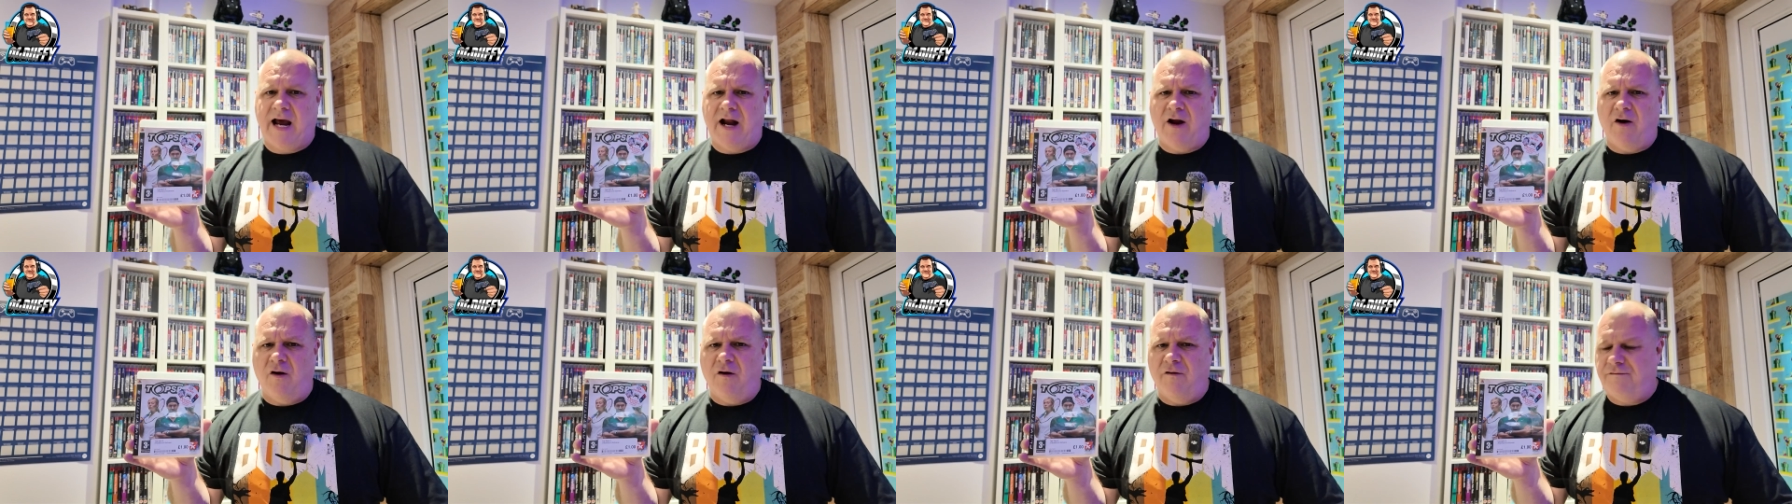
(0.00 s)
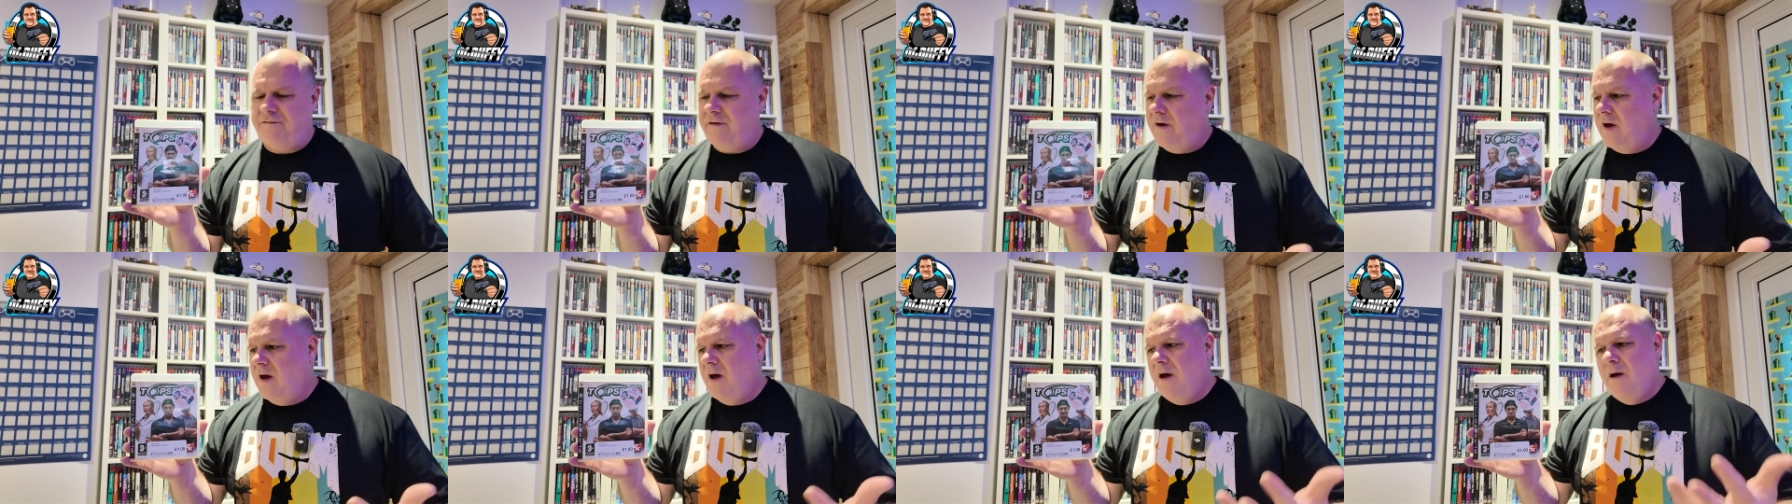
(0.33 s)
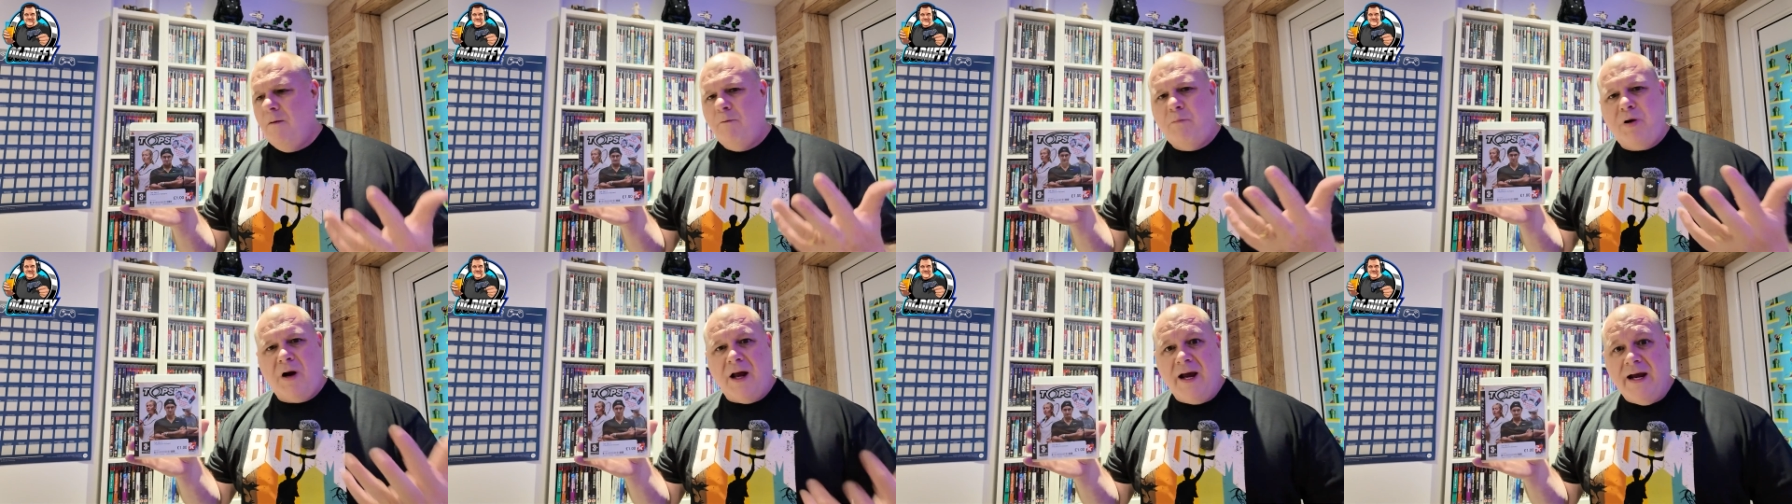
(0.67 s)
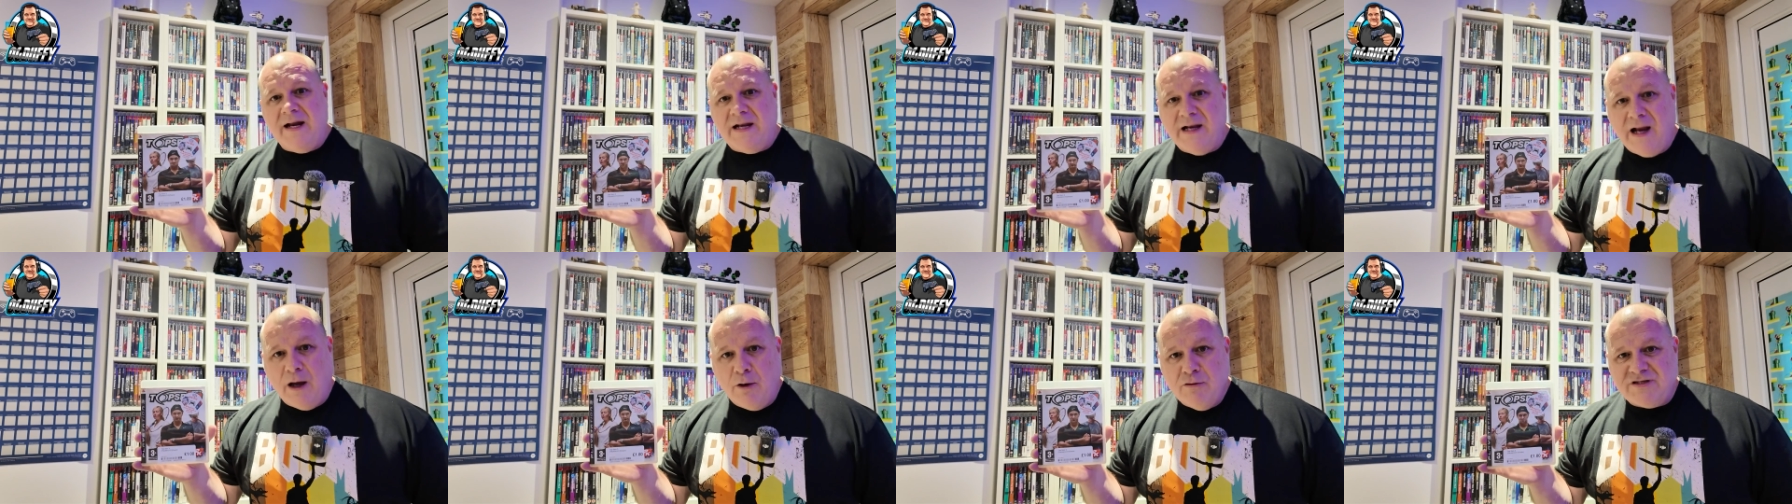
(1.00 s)
and I've
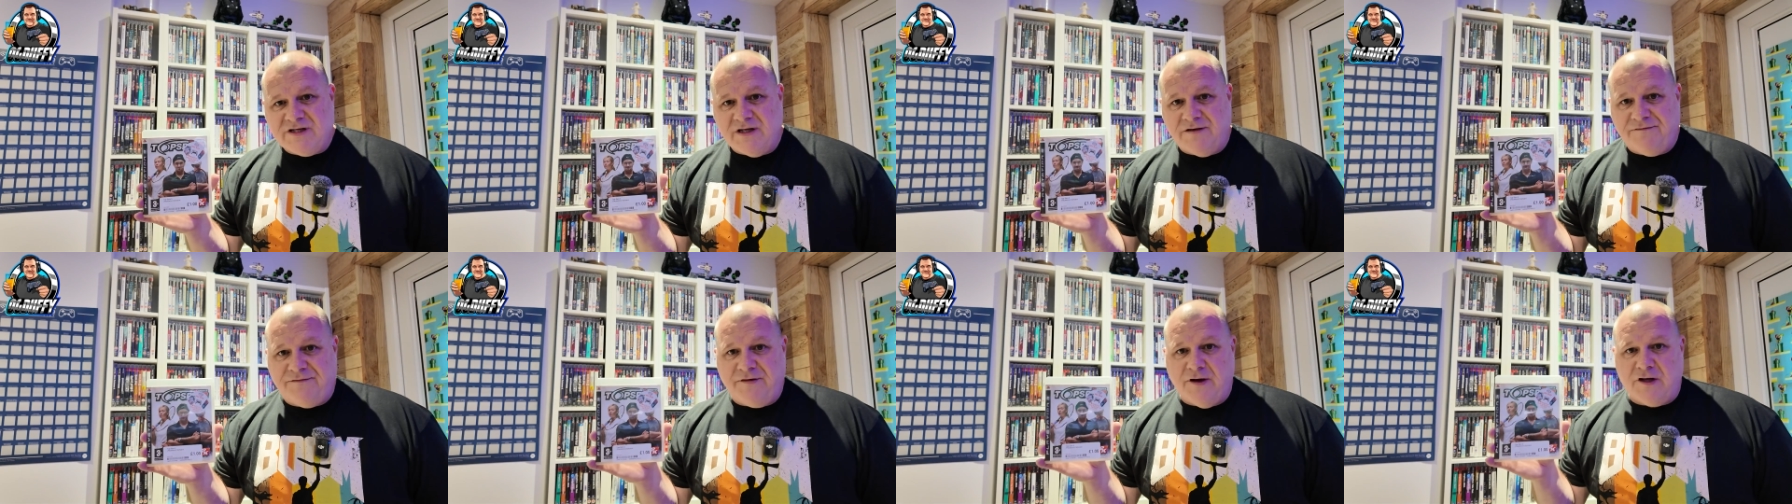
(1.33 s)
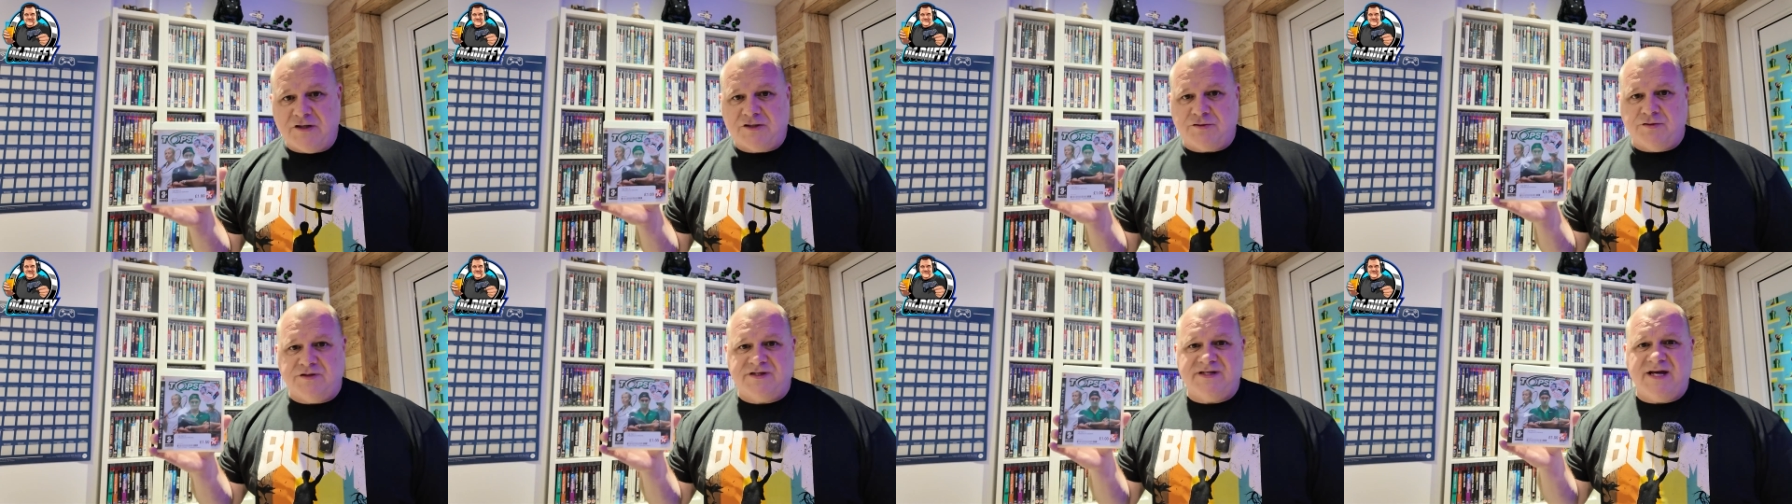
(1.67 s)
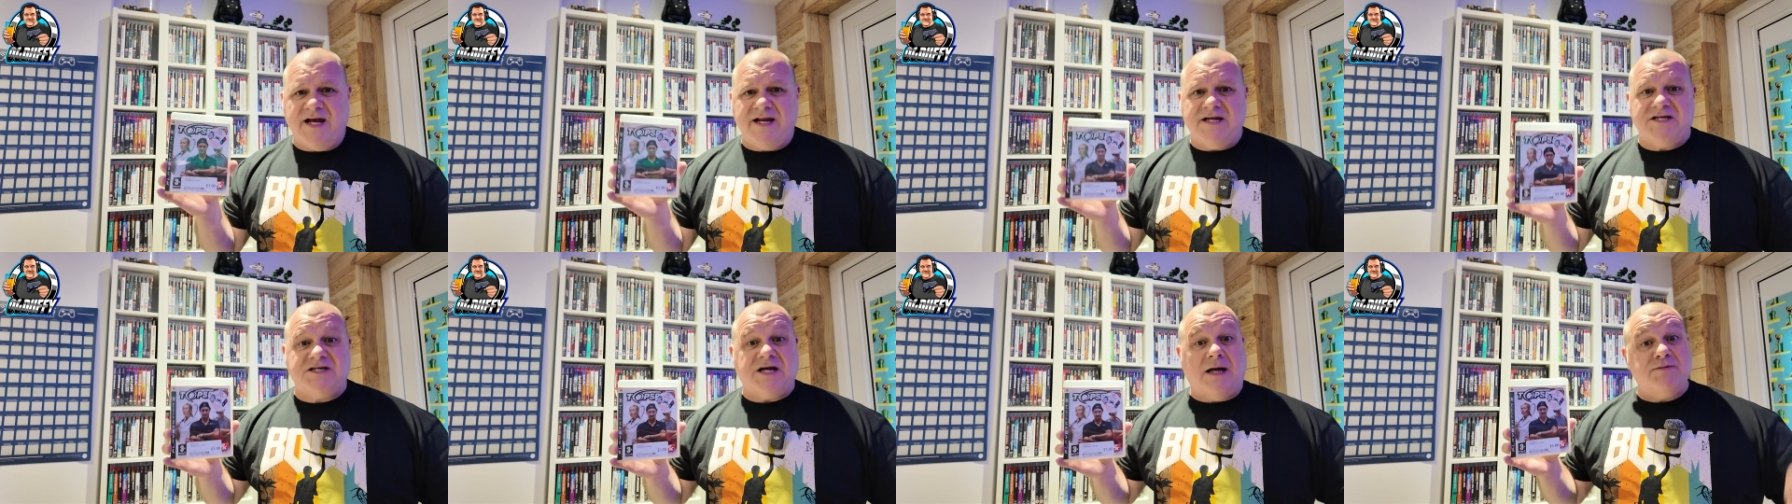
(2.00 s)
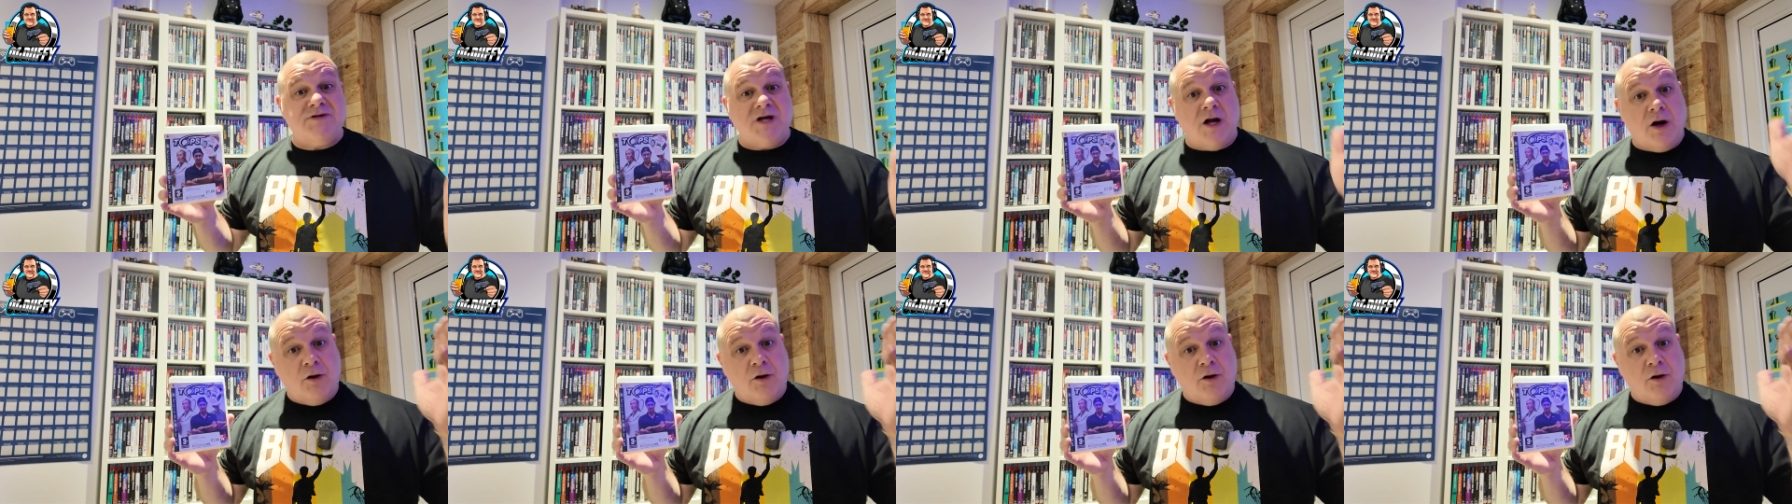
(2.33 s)
played loads of the Virtua Tennis games,